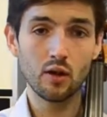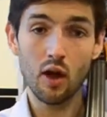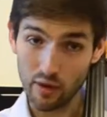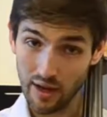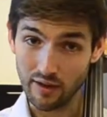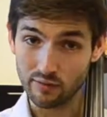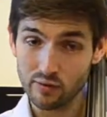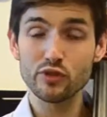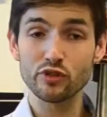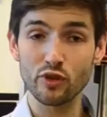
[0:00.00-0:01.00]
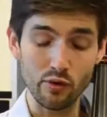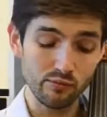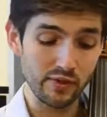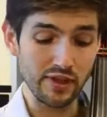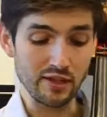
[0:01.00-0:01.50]
Okay,
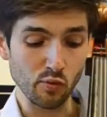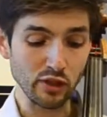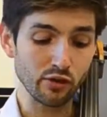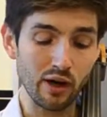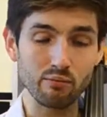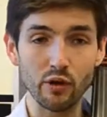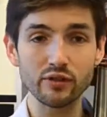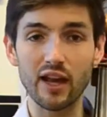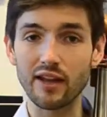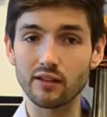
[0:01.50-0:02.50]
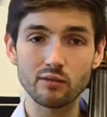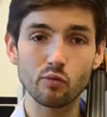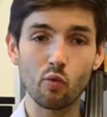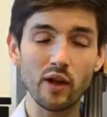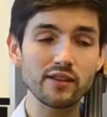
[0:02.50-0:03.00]
so we tried both sides.
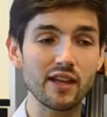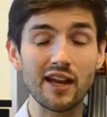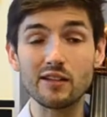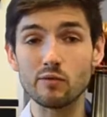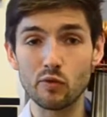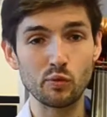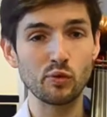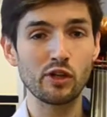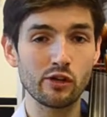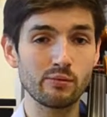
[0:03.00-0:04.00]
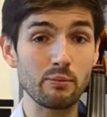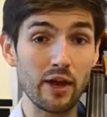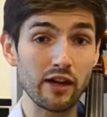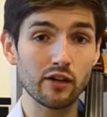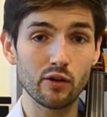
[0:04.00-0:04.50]
One side could be
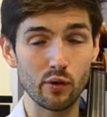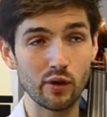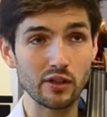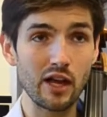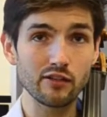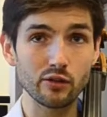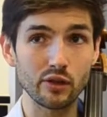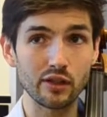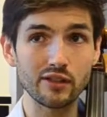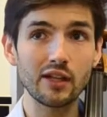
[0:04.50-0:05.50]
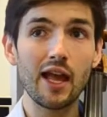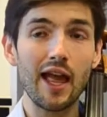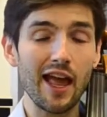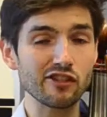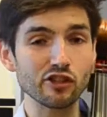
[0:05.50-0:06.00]
better or not so good,
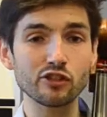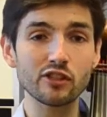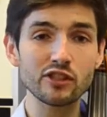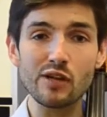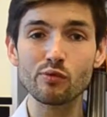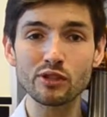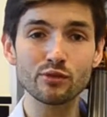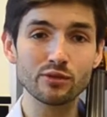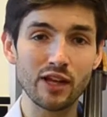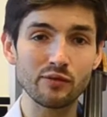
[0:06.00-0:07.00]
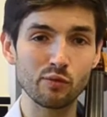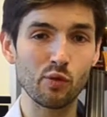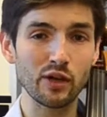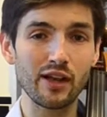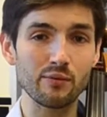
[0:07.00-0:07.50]
and just decide which side
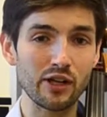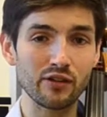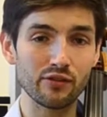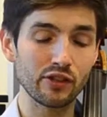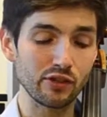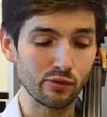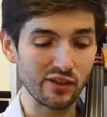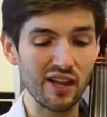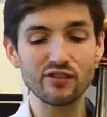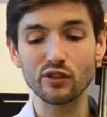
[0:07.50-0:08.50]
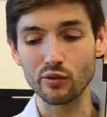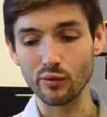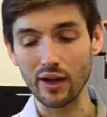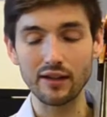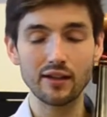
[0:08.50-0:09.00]
worked out better for you, left or
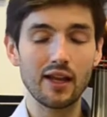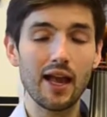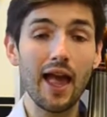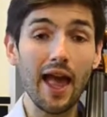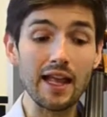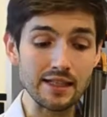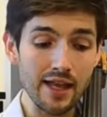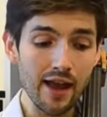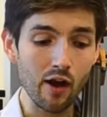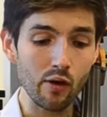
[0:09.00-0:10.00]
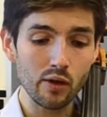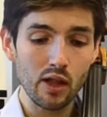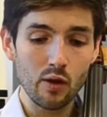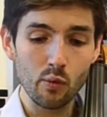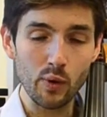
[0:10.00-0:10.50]
right. And now
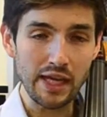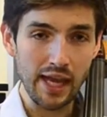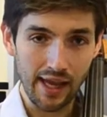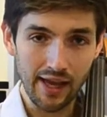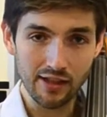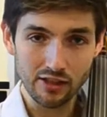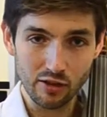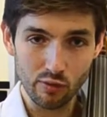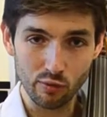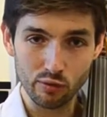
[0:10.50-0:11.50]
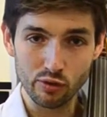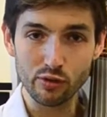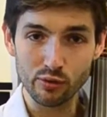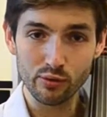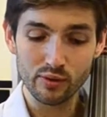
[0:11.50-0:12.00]
we can't
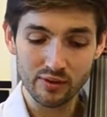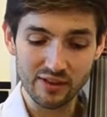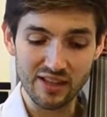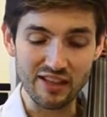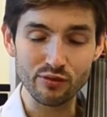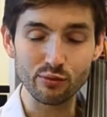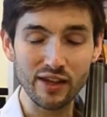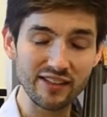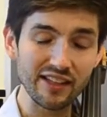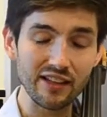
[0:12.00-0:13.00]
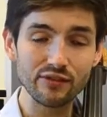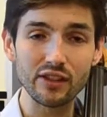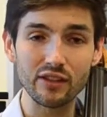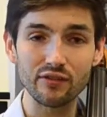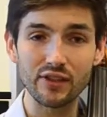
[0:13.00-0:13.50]
do this raising,
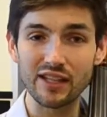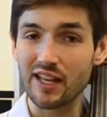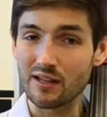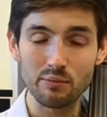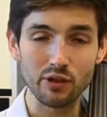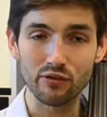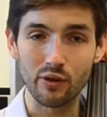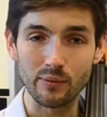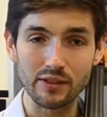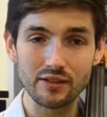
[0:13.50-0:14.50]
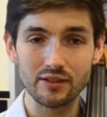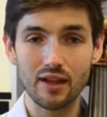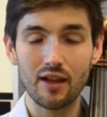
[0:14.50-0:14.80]
lifting the feet in a performance.